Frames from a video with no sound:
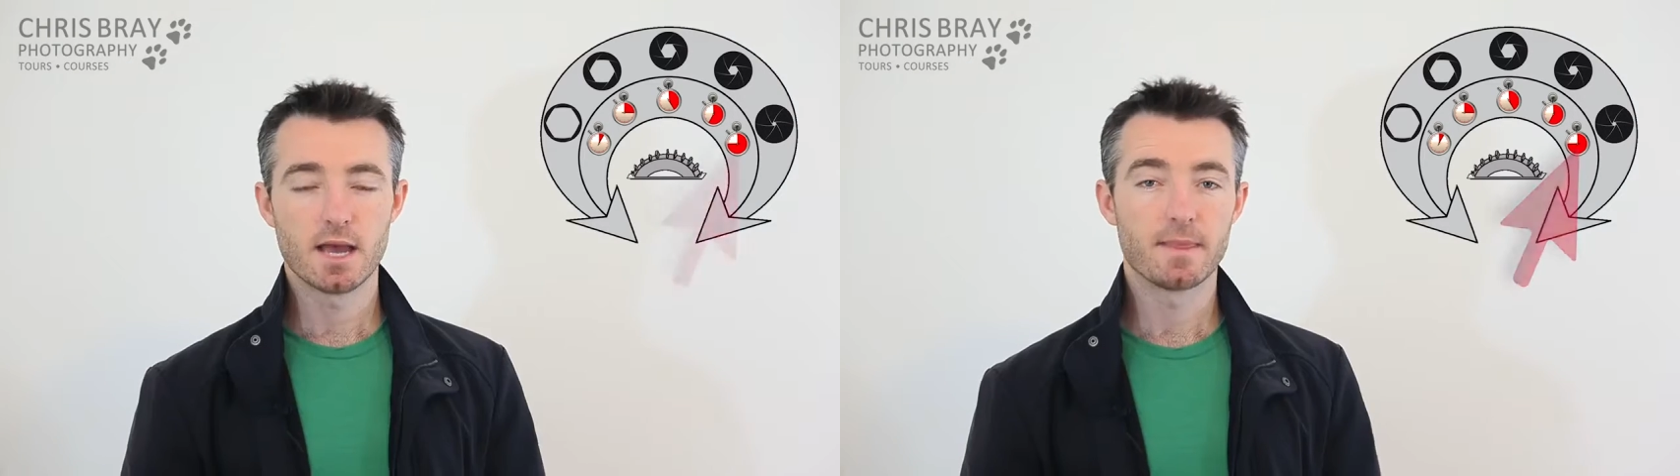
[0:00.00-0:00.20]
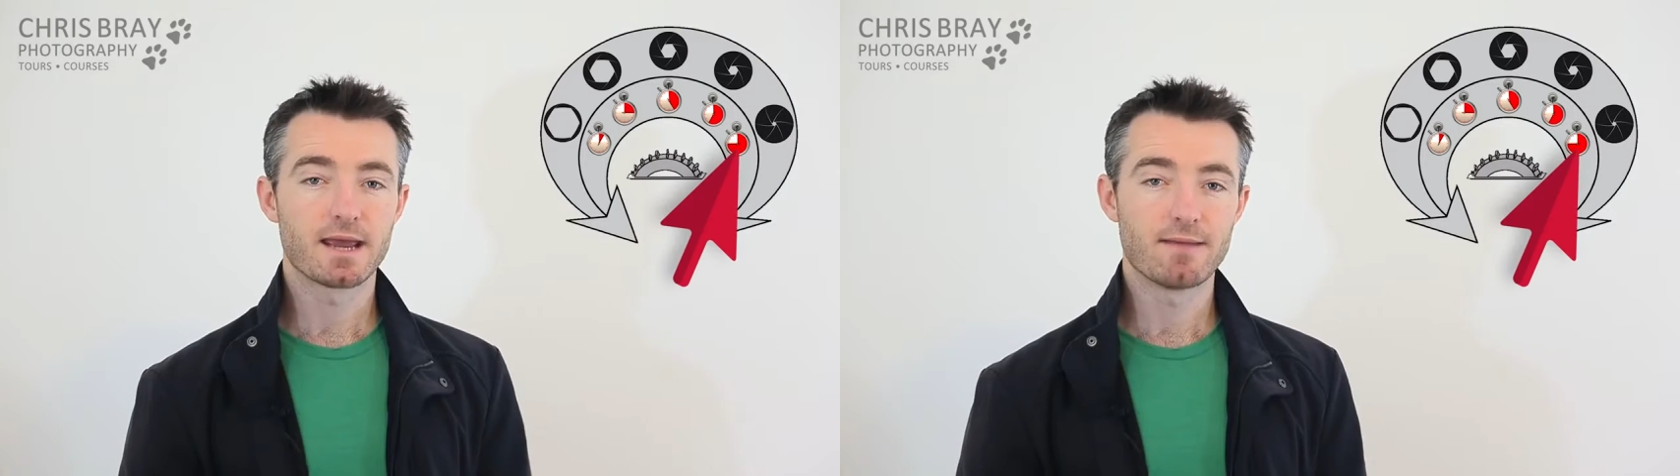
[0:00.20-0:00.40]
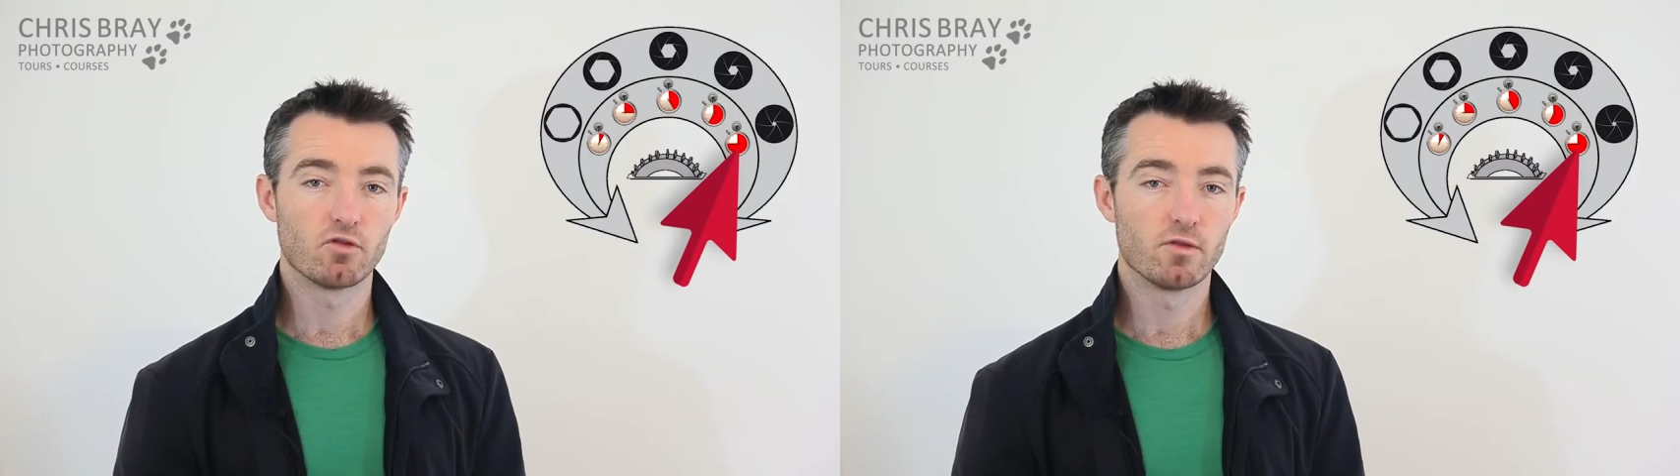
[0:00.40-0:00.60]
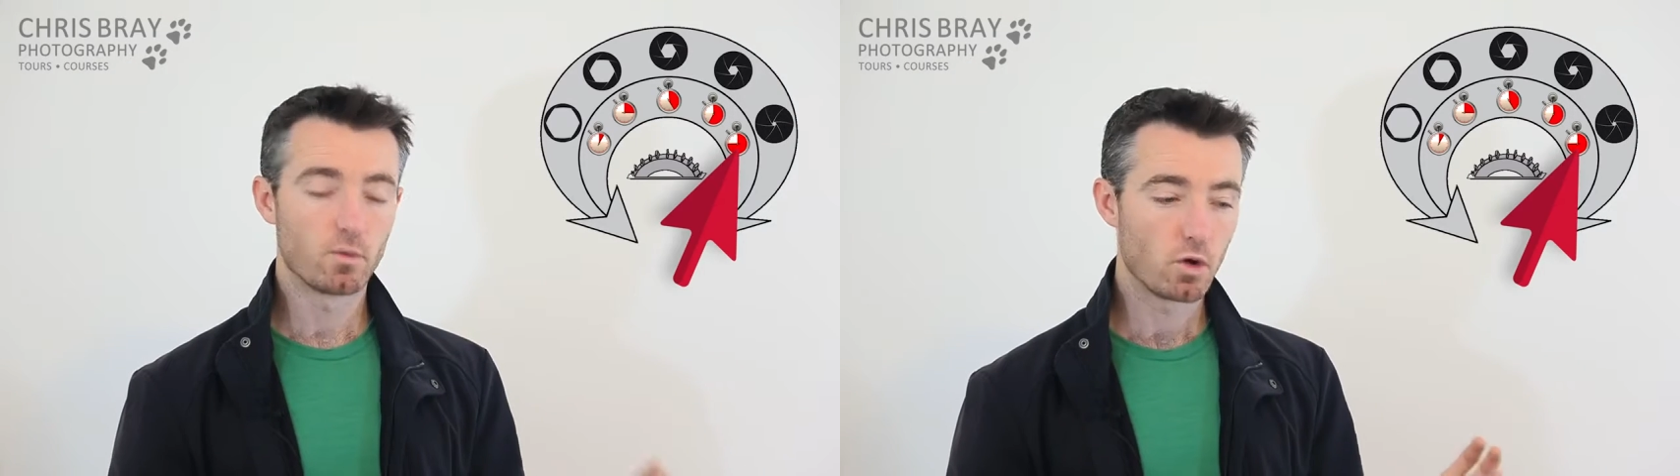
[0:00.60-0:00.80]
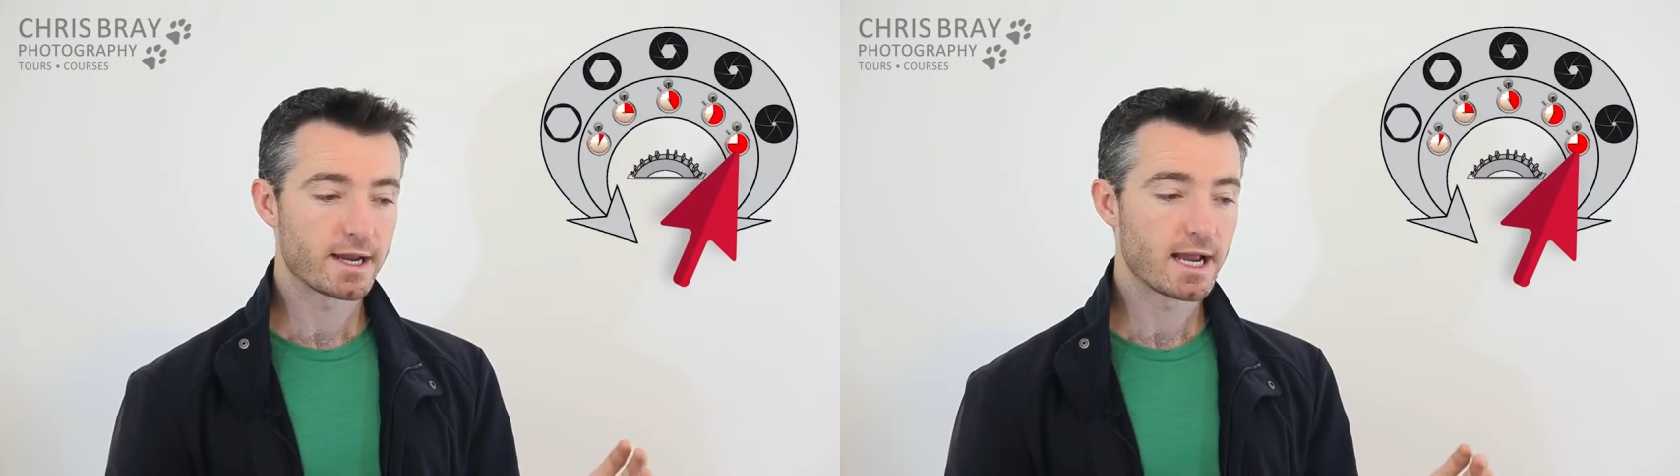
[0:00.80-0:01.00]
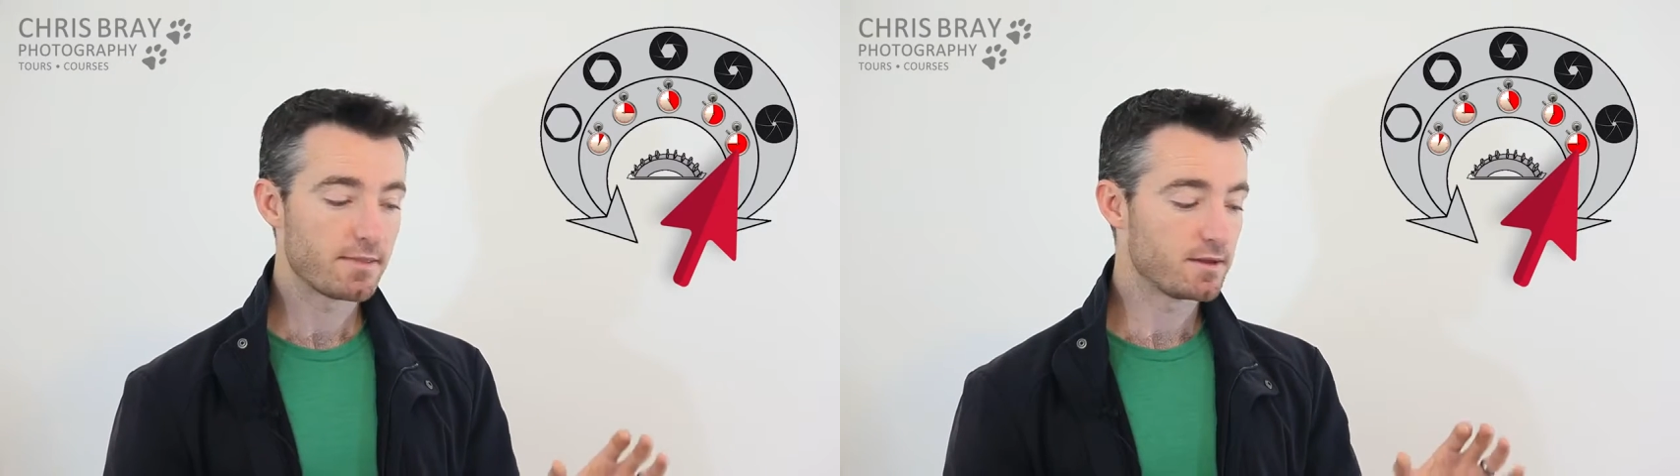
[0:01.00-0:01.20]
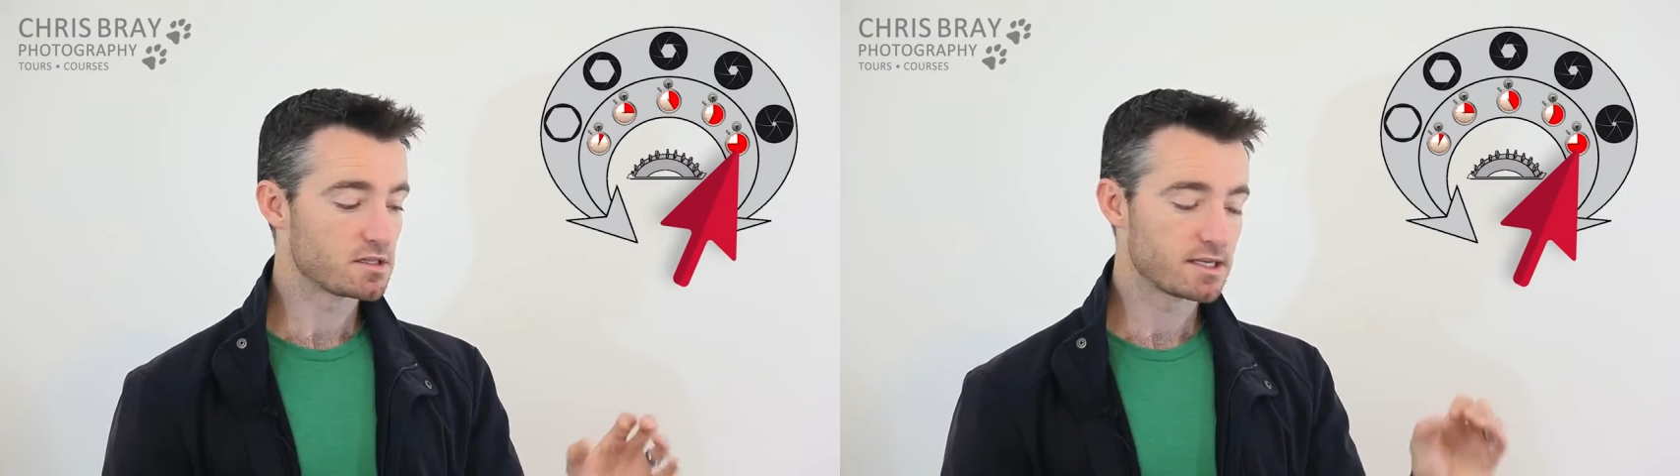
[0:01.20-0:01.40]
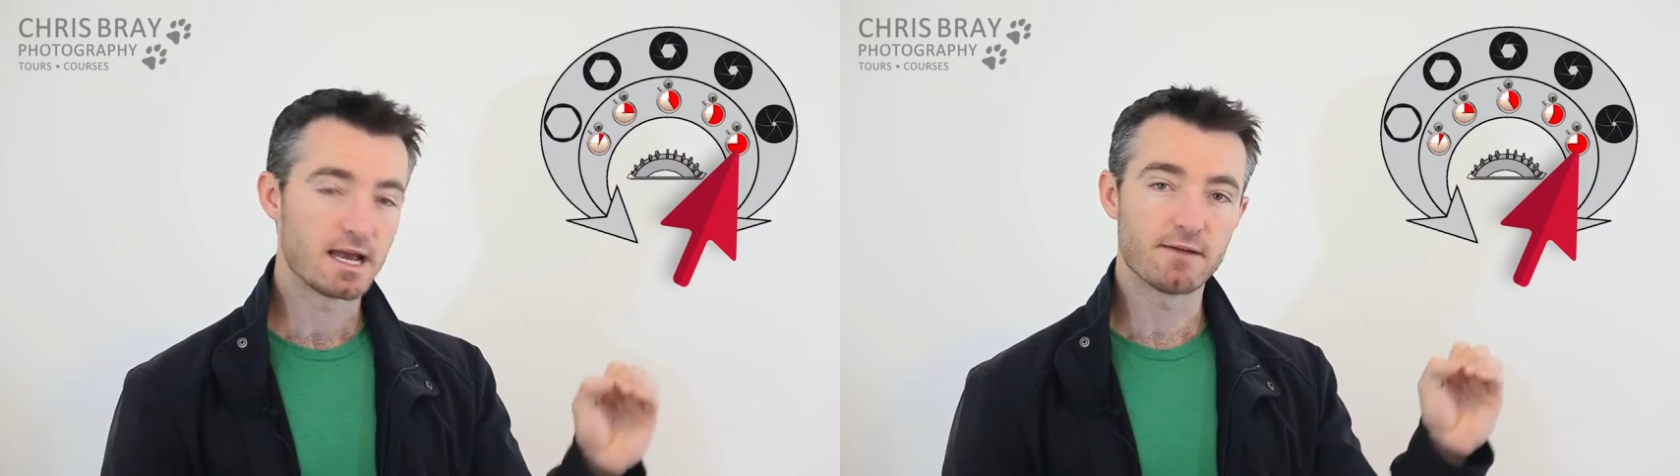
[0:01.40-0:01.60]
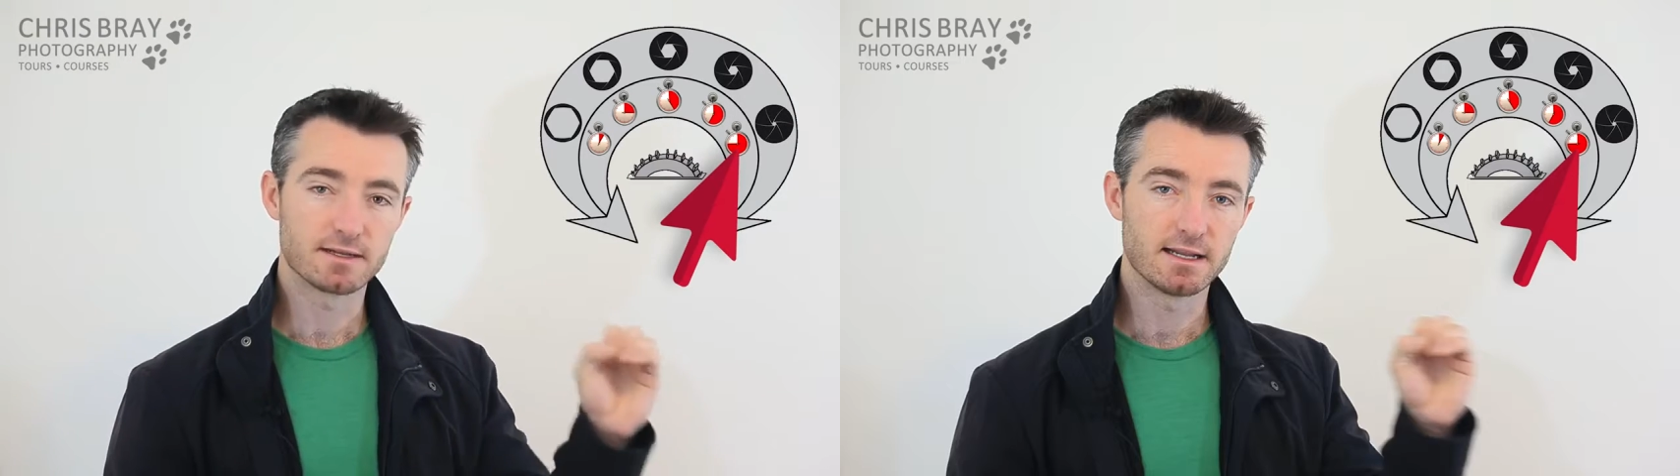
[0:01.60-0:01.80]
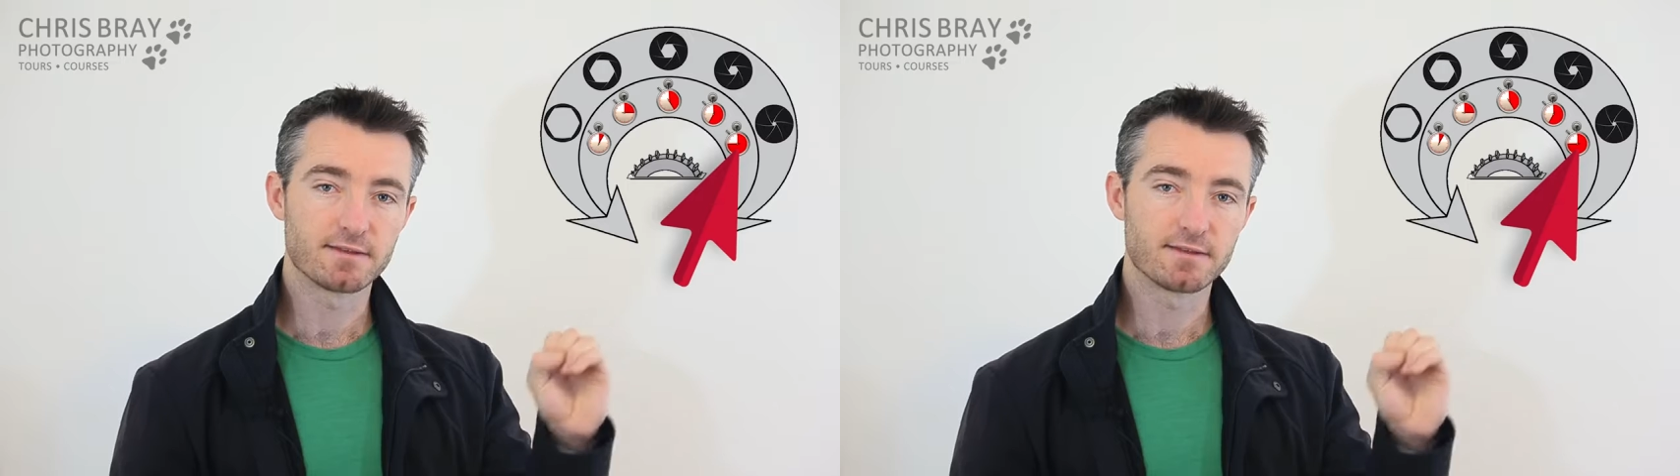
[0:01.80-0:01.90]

And the camera will then work out that it's going to have to